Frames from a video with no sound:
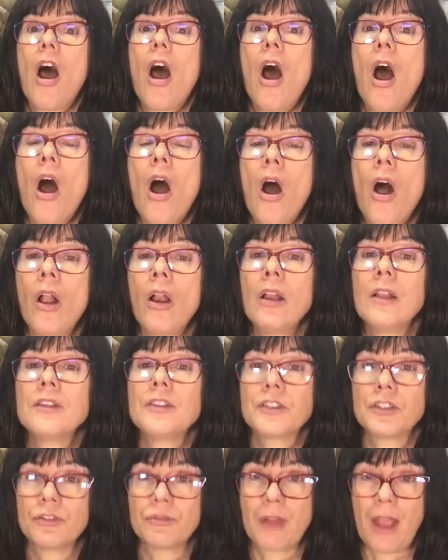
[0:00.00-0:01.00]
all
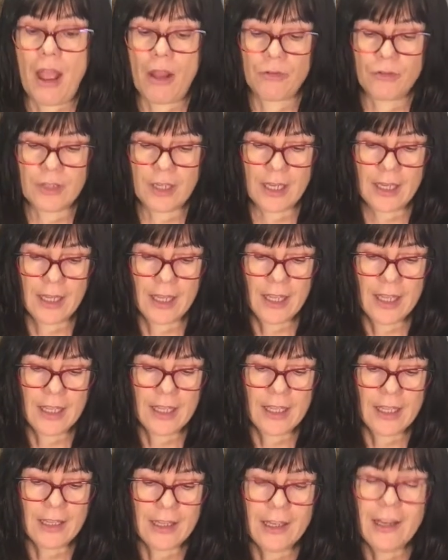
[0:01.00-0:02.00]
surrounding
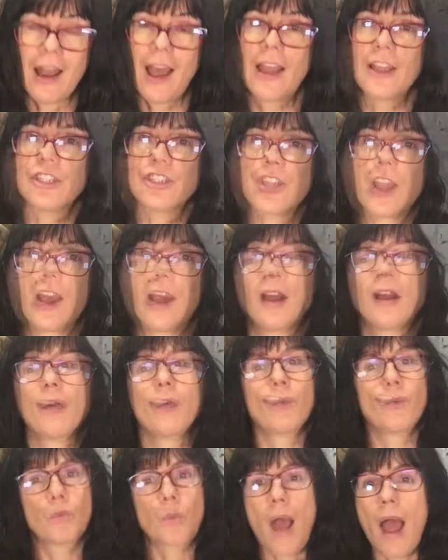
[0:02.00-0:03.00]
Elisha.
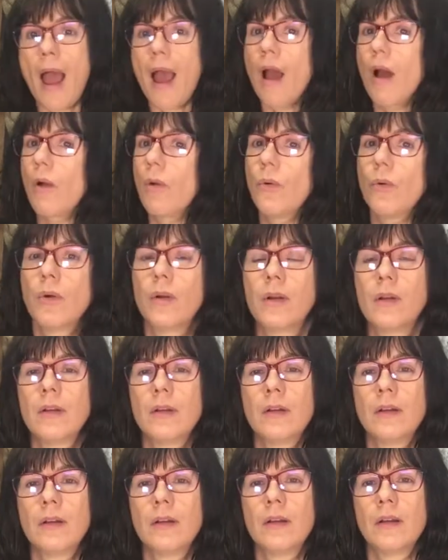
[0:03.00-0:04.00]
Wow.
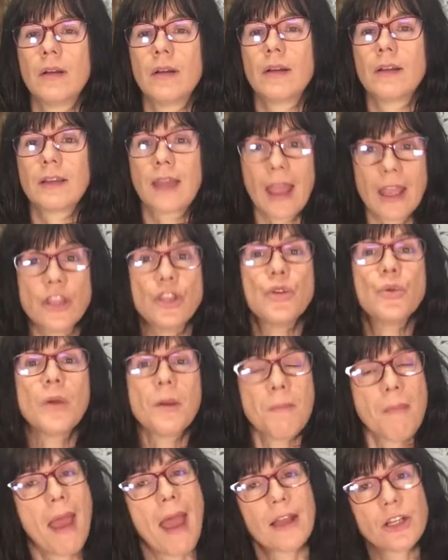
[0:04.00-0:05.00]
Can you
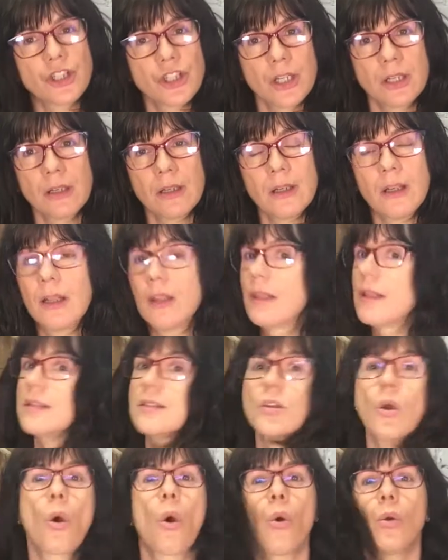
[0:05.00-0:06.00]
imagine
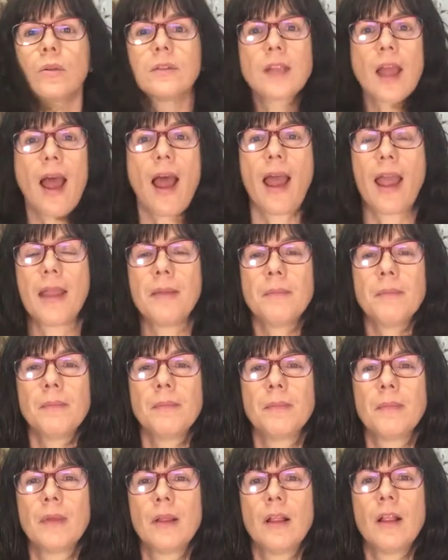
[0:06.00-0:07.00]
this whole time
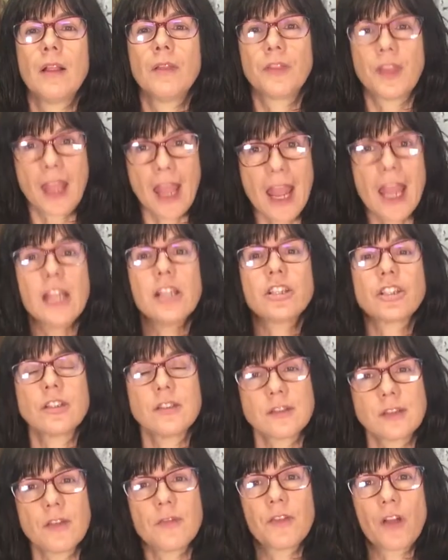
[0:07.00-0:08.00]
the
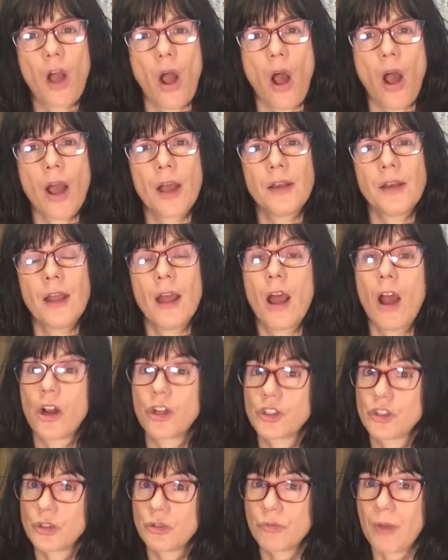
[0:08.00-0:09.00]
angels of God
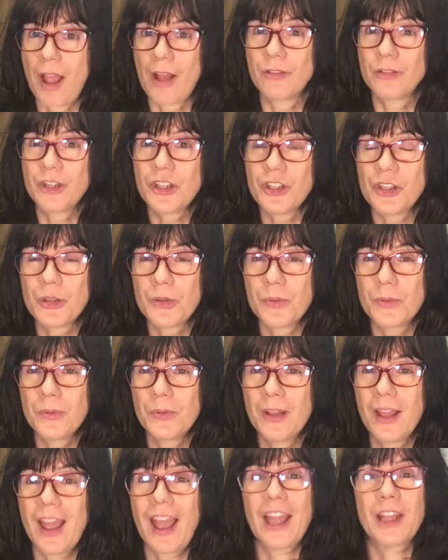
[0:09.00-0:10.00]
are surrounding you
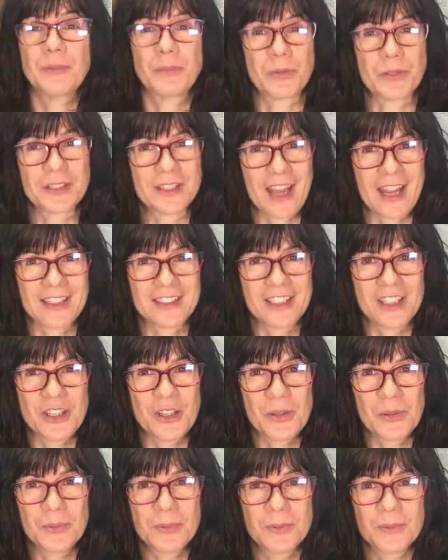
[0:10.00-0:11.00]
and protecting
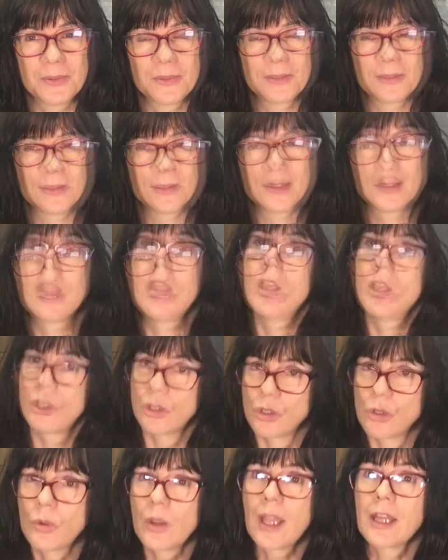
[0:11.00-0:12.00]
you?
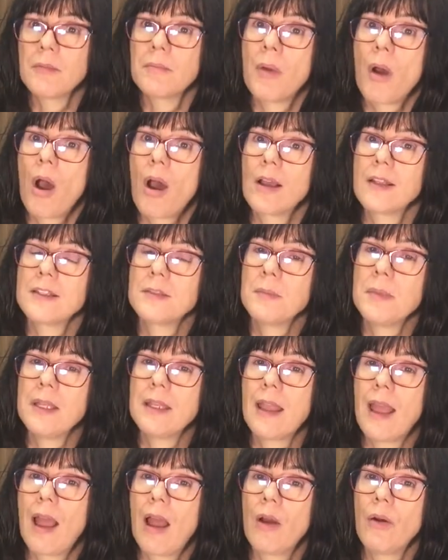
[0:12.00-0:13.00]
You can pause me
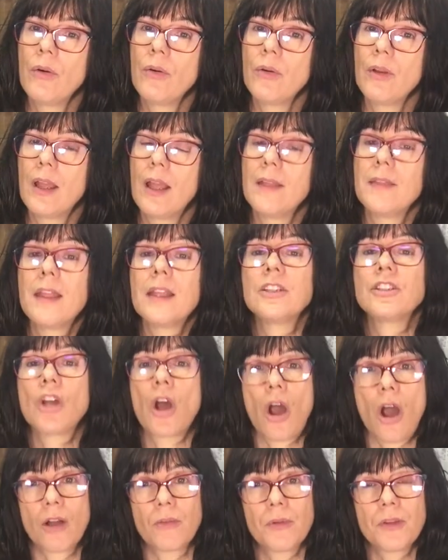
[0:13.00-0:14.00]
now and then
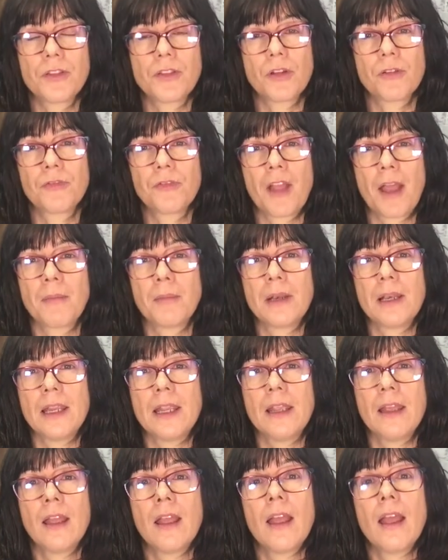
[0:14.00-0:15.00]
talk with your
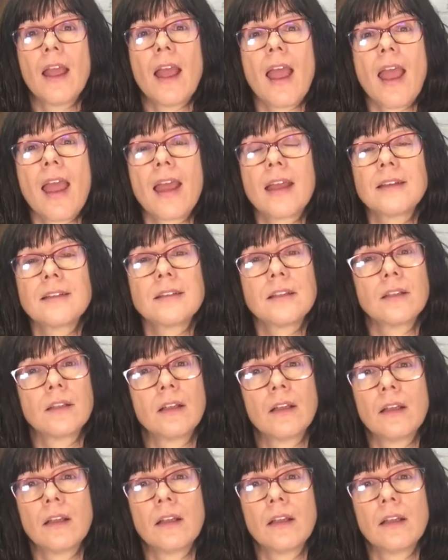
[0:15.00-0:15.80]
family and